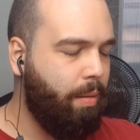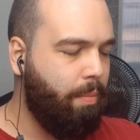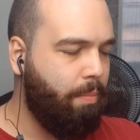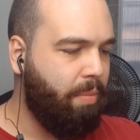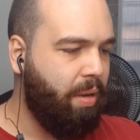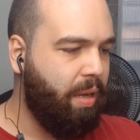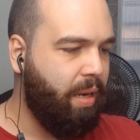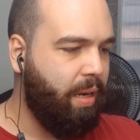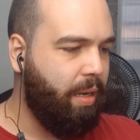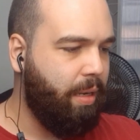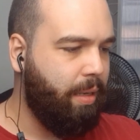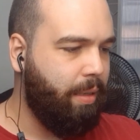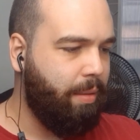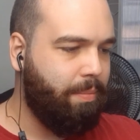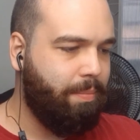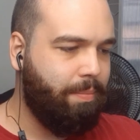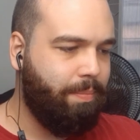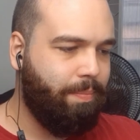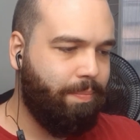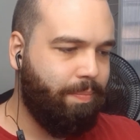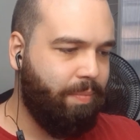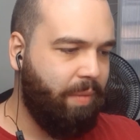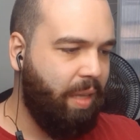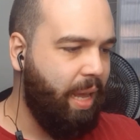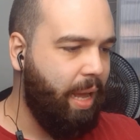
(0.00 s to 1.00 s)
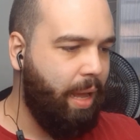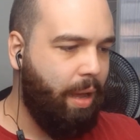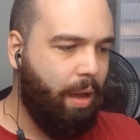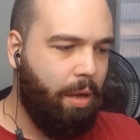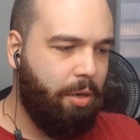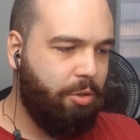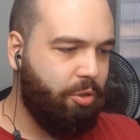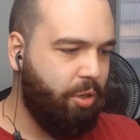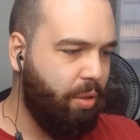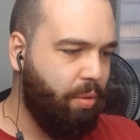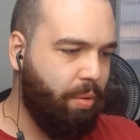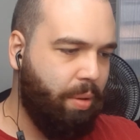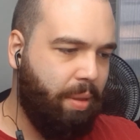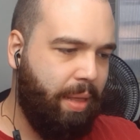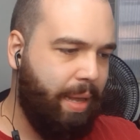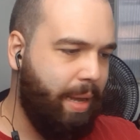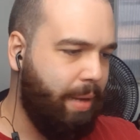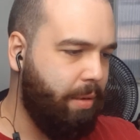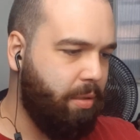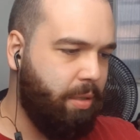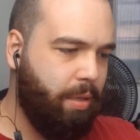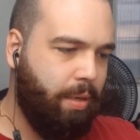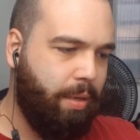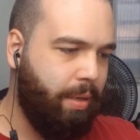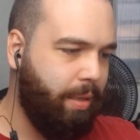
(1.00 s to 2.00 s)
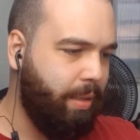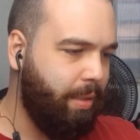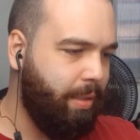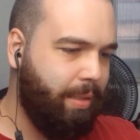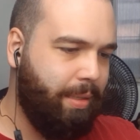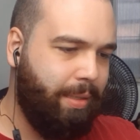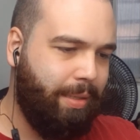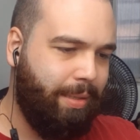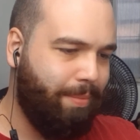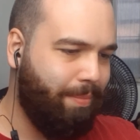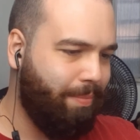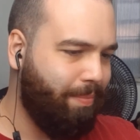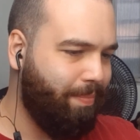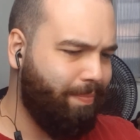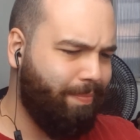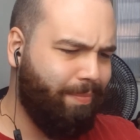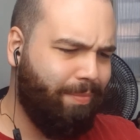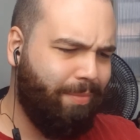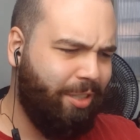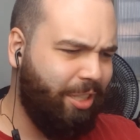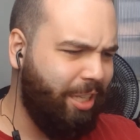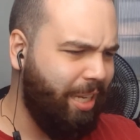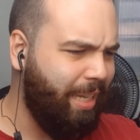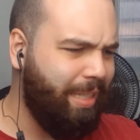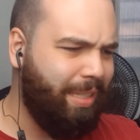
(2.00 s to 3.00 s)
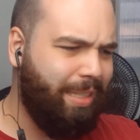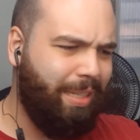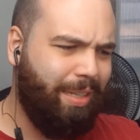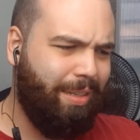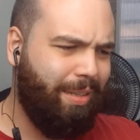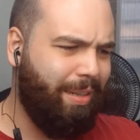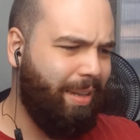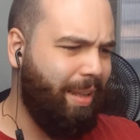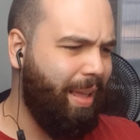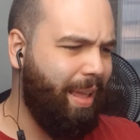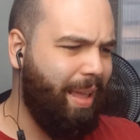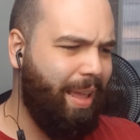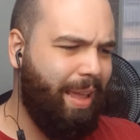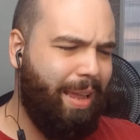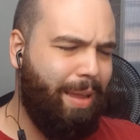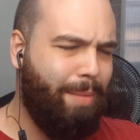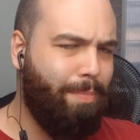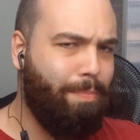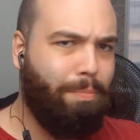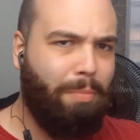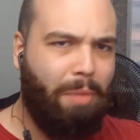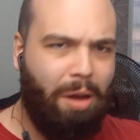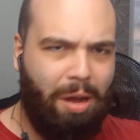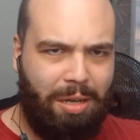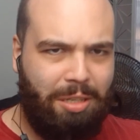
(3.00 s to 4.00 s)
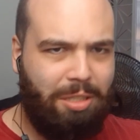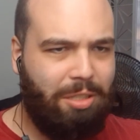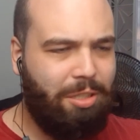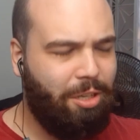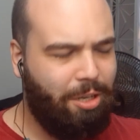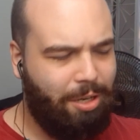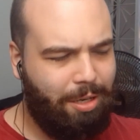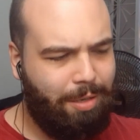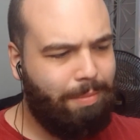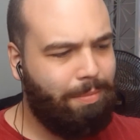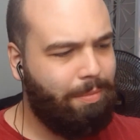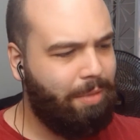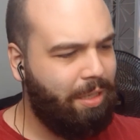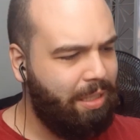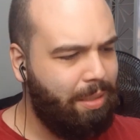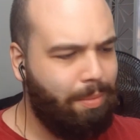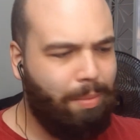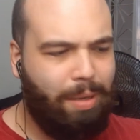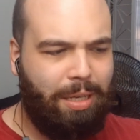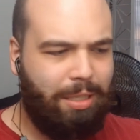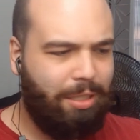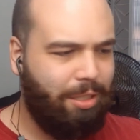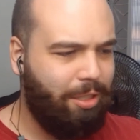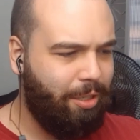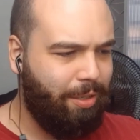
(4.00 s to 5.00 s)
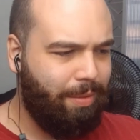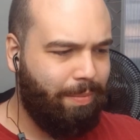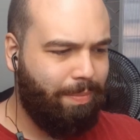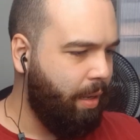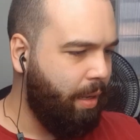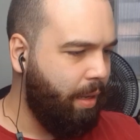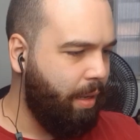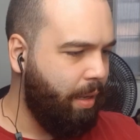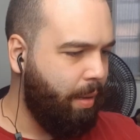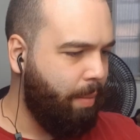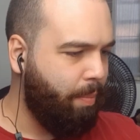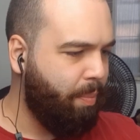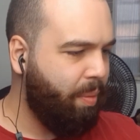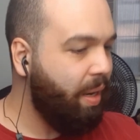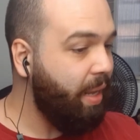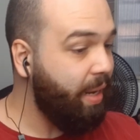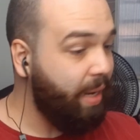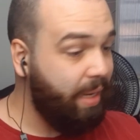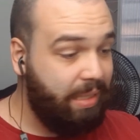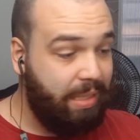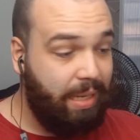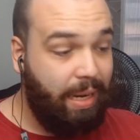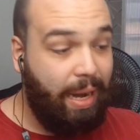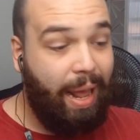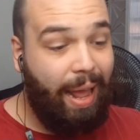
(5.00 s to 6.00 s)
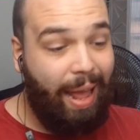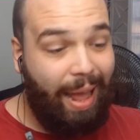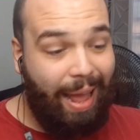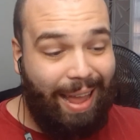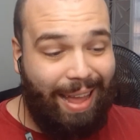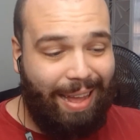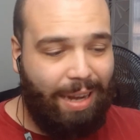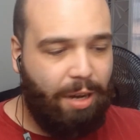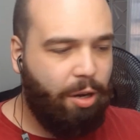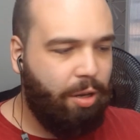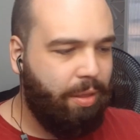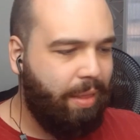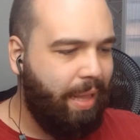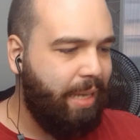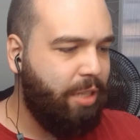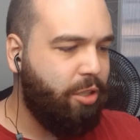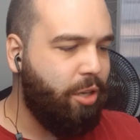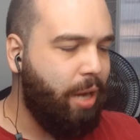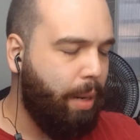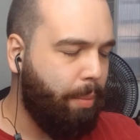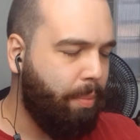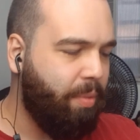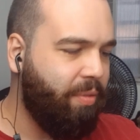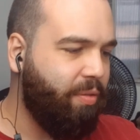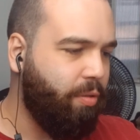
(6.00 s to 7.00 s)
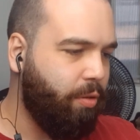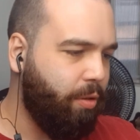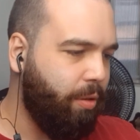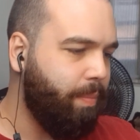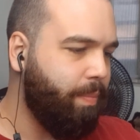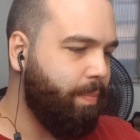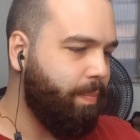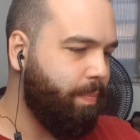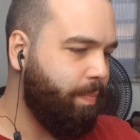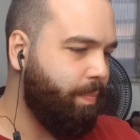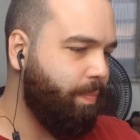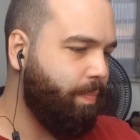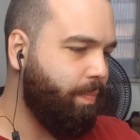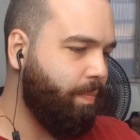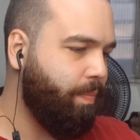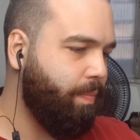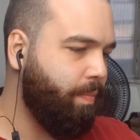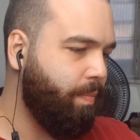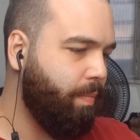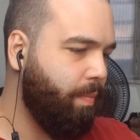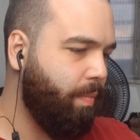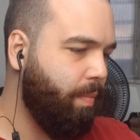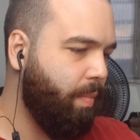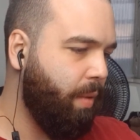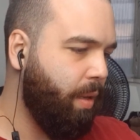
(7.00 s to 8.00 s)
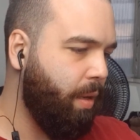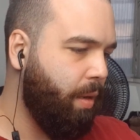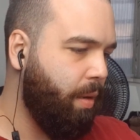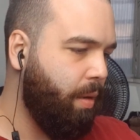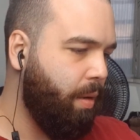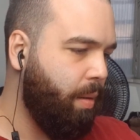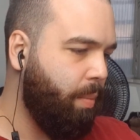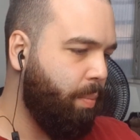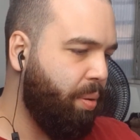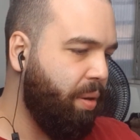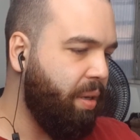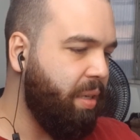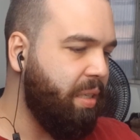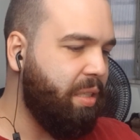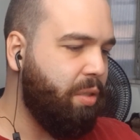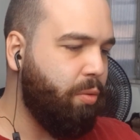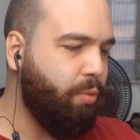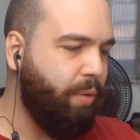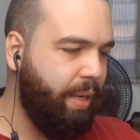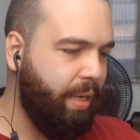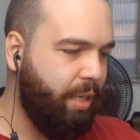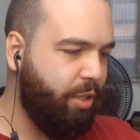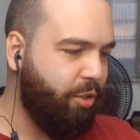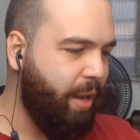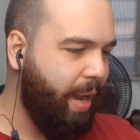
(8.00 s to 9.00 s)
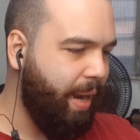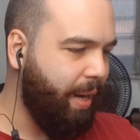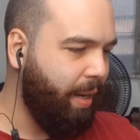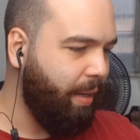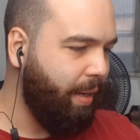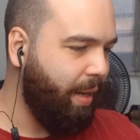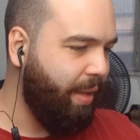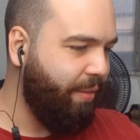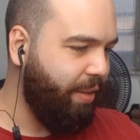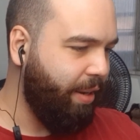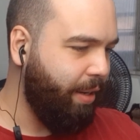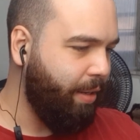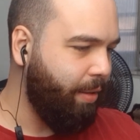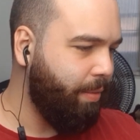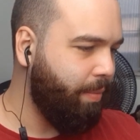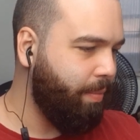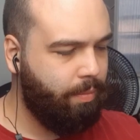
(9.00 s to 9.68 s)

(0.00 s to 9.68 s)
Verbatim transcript: But um, yeah, Andre 3000 is just a monster. He's a monster. Uh, but like I said, I, I, had heard that track before. Pretty sweet, track 11.